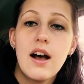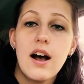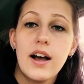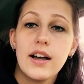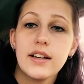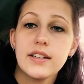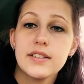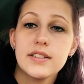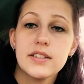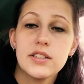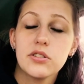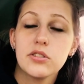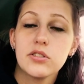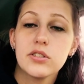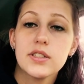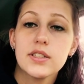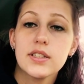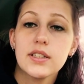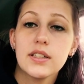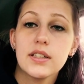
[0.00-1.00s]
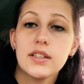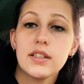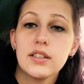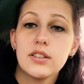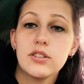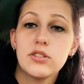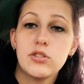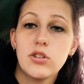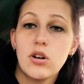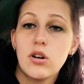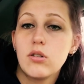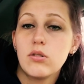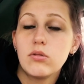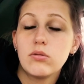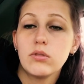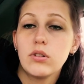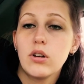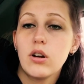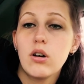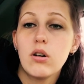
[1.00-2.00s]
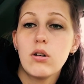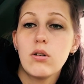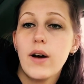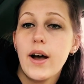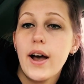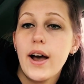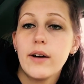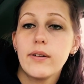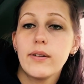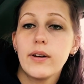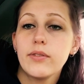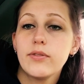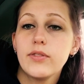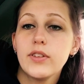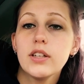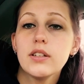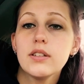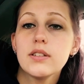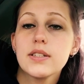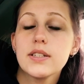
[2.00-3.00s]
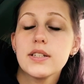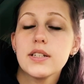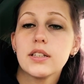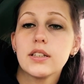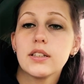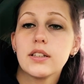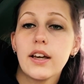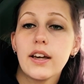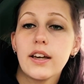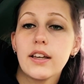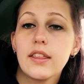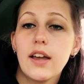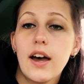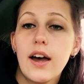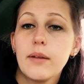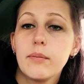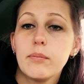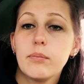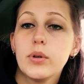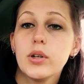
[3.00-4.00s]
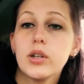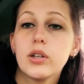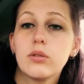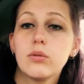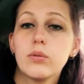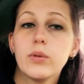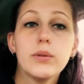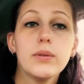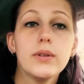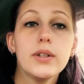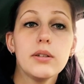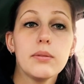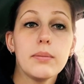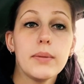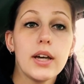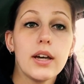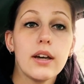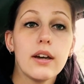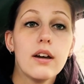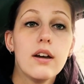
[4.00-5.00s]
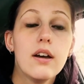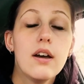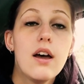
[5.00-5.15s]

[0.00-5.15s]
I seriously don't know how I feel still. Like that book ruined me.